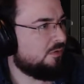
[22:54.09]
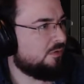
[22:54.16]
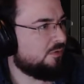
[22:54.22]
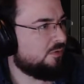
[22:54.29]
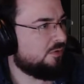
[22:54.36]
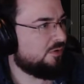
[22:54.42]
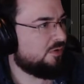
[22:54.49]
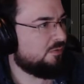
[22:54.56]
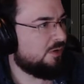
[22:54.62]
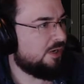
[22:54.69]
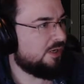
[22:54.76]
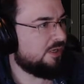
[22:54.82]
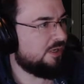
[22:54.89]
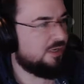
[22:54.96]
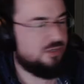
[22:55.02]
on Uruguay
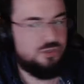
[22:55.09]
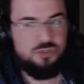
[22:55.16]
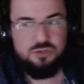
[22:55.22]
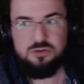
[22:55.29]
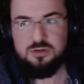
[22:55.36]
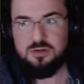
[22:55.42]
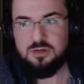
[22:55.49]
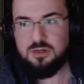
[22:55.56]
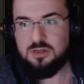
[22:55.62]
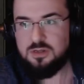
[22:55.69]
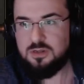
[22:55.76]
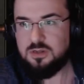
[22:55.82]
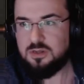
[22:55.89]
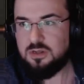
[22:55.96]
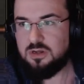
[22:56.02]
in June.
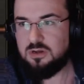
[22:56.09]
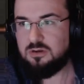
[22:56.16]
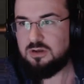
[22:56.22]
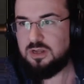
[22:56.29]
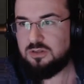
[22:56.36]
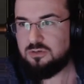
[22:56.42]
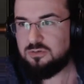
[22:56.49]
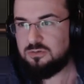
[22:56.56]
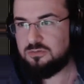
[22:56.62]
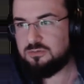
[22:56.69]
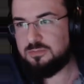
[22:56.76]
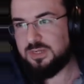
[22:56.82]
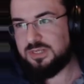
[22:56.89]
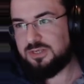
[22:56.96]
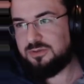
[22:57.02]
Oh, hello,
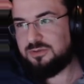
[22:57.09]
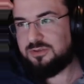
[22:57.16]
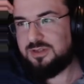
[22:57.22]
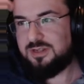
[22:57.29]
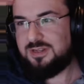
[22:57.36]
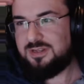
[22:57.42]
Michael.